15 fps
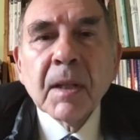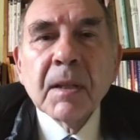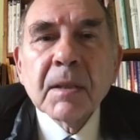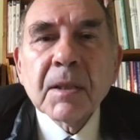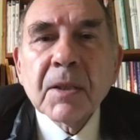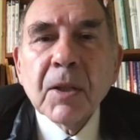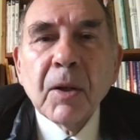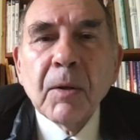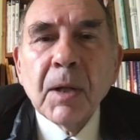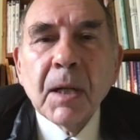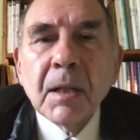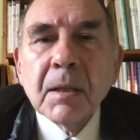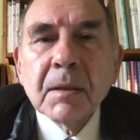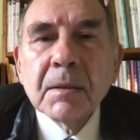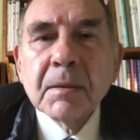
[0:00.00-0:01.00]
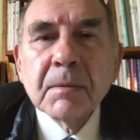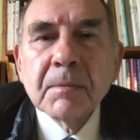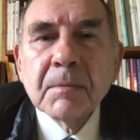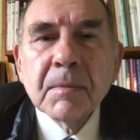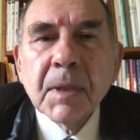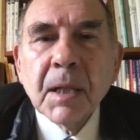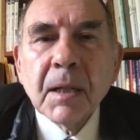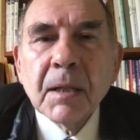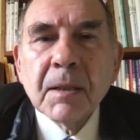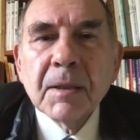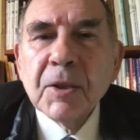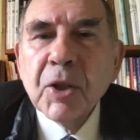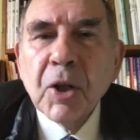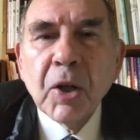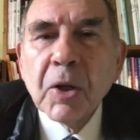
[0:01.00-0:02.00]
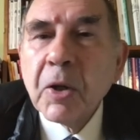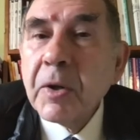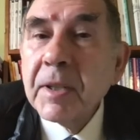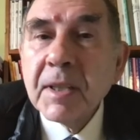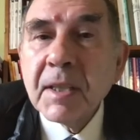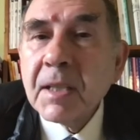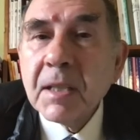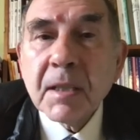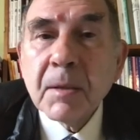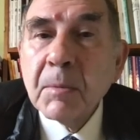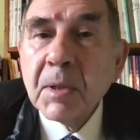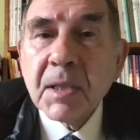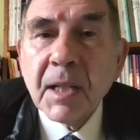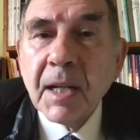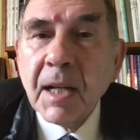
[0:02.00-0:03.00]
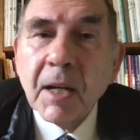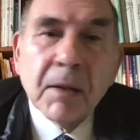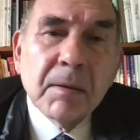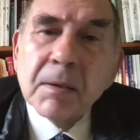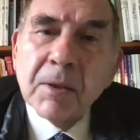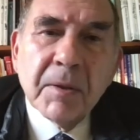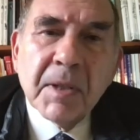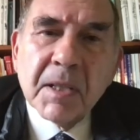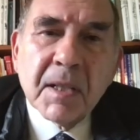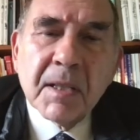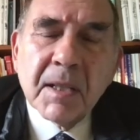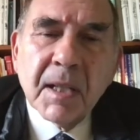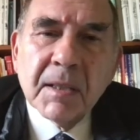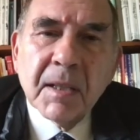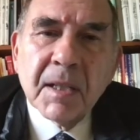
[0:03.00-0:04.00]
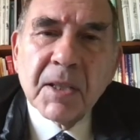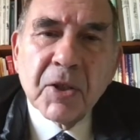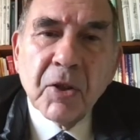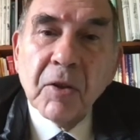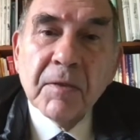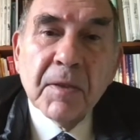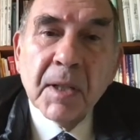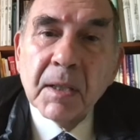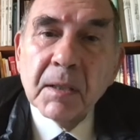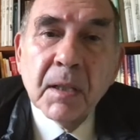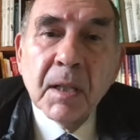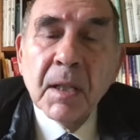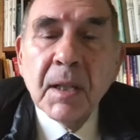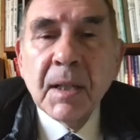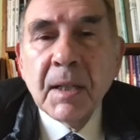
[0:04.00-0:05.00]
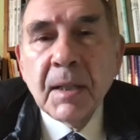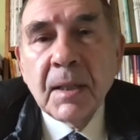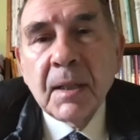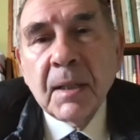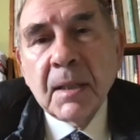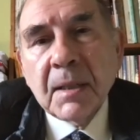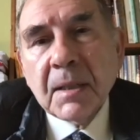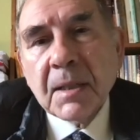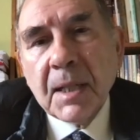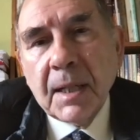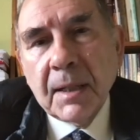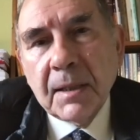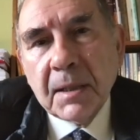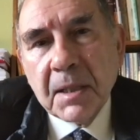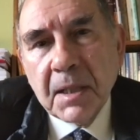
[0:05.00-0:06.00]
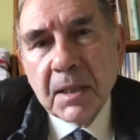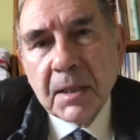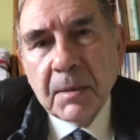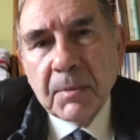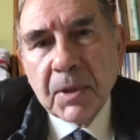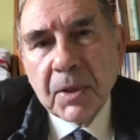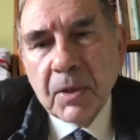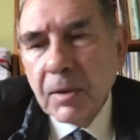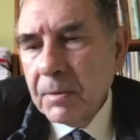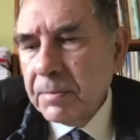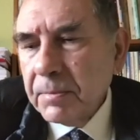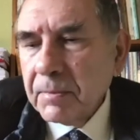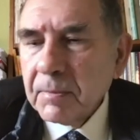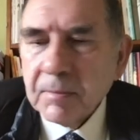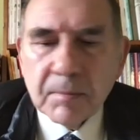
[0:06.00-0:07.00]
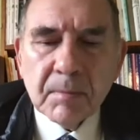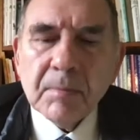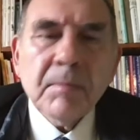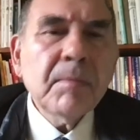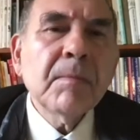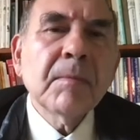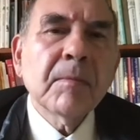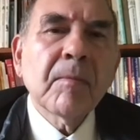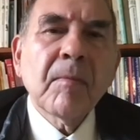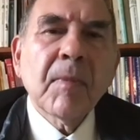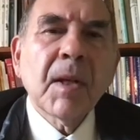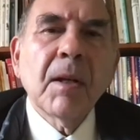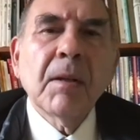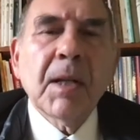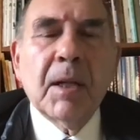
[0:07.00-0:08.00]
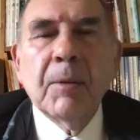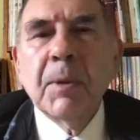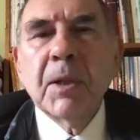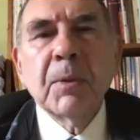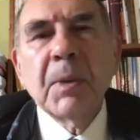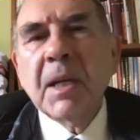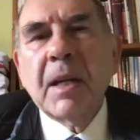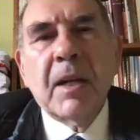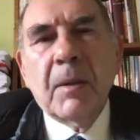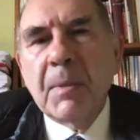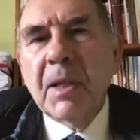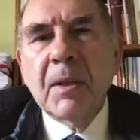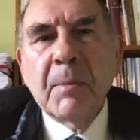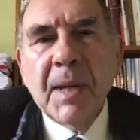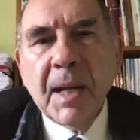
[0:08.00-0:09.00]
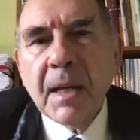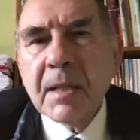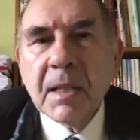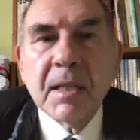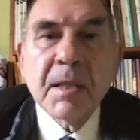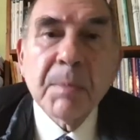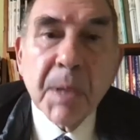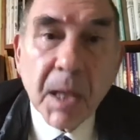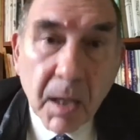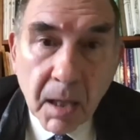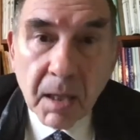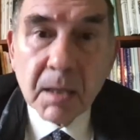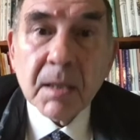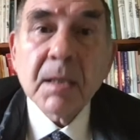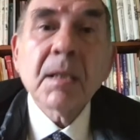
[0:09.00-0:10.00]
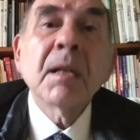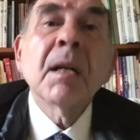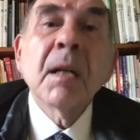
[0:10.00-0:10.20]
So no criticism was allowed. You know, this is a Soviet-style system. So, okay, why do we care about the magazines? Because